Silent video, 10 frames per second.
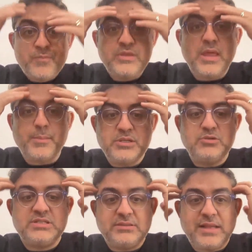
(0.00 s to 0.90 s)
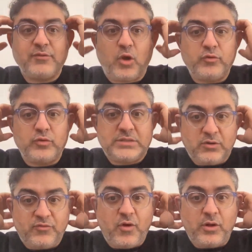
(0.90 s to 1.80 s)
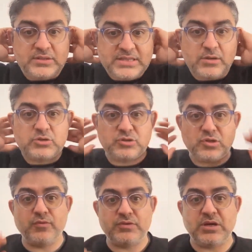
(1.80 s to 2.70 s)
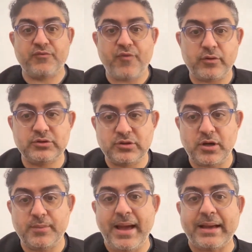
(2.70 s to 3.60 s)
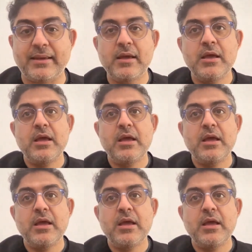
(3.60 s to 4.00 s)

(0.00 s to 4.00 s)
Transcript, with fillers: that means you still have a lot of those hair follicles there, so some of those hair follicles could come back